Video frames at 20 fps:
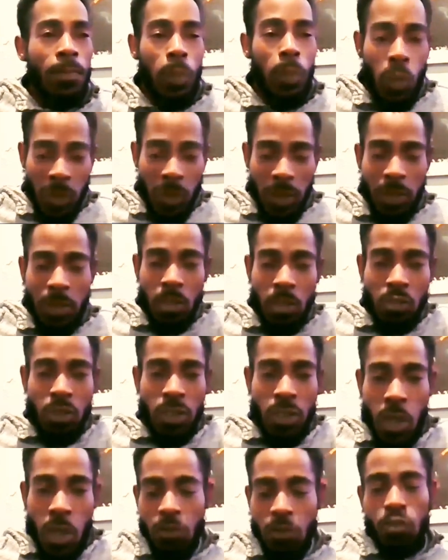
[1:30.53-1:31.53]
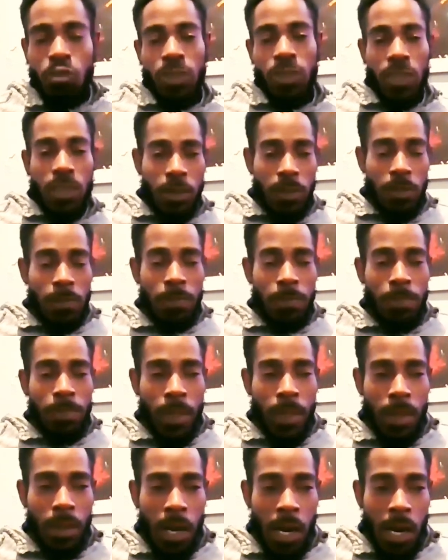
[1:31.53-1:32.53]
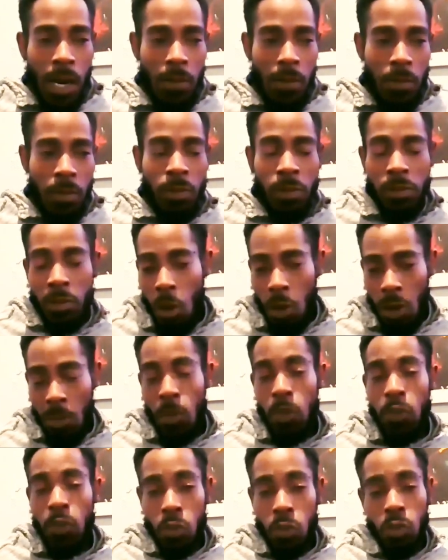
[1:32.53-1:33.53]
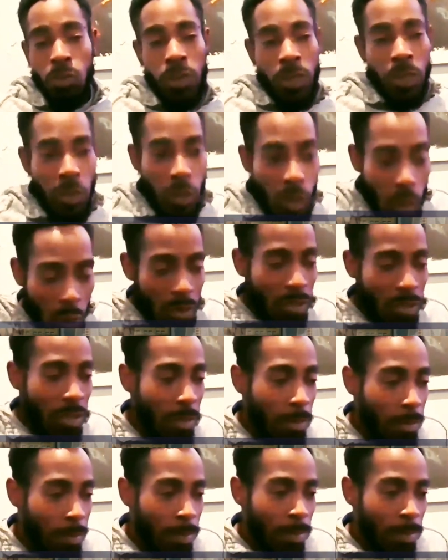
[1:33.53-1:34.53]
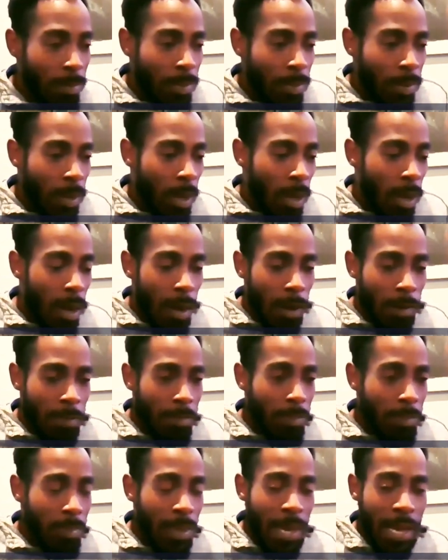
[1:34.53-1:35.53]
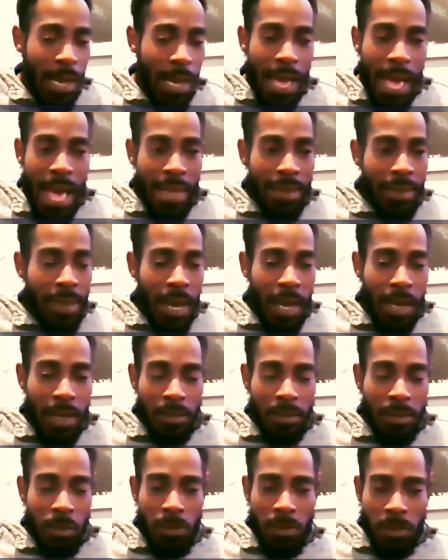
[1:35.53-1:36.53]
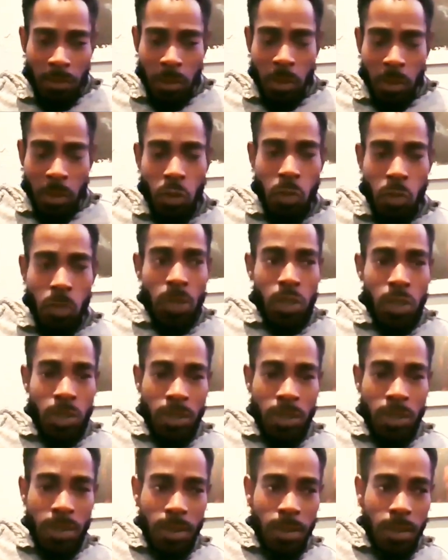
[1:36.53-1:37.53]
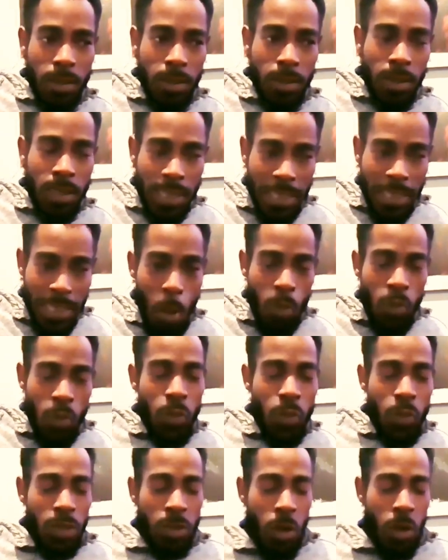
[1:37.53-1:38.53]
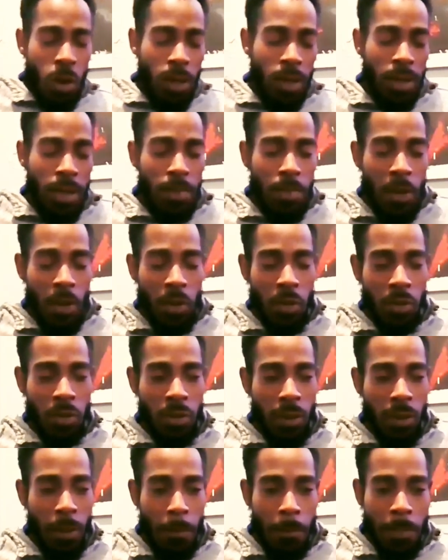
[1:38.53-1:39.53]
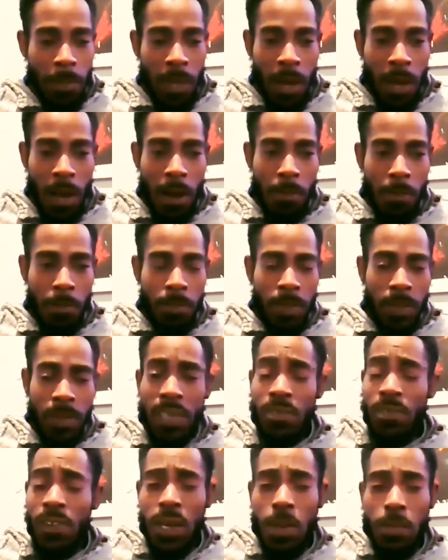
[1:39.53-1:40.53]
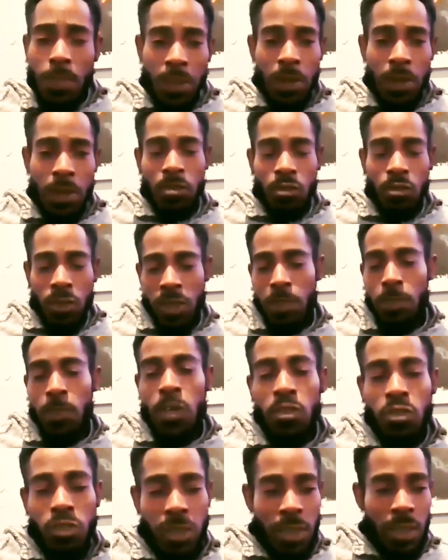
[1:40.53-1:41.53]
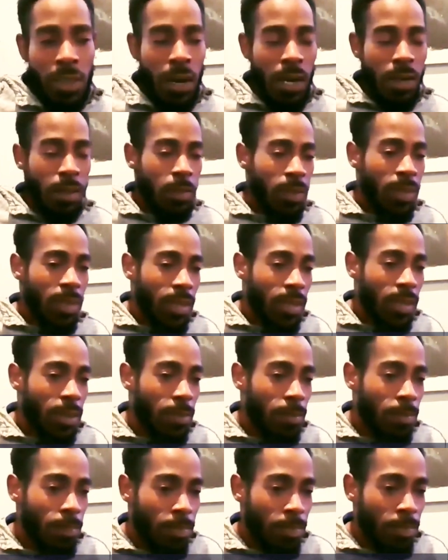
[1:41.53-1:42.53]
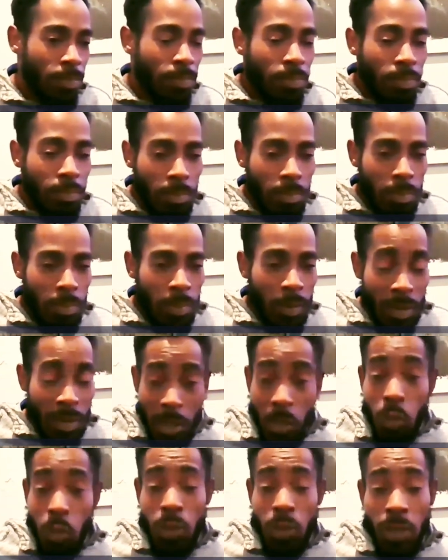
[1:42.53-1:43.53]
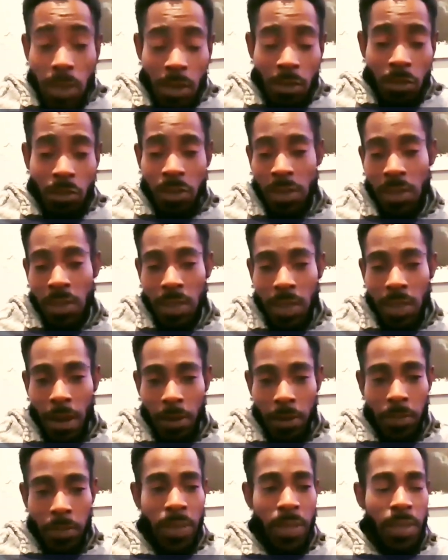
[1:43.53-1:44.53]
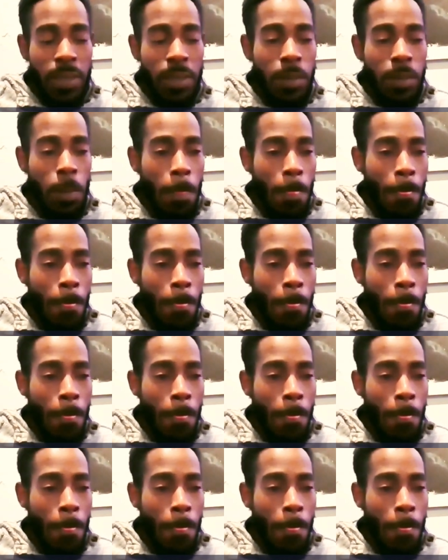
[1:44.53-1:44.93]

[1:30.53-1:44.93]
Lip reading: Post-industrial countries. When we talk about the global North, and in terms of the global South, we're talking about developing countries, emerging economies, including countries in the Caribbean.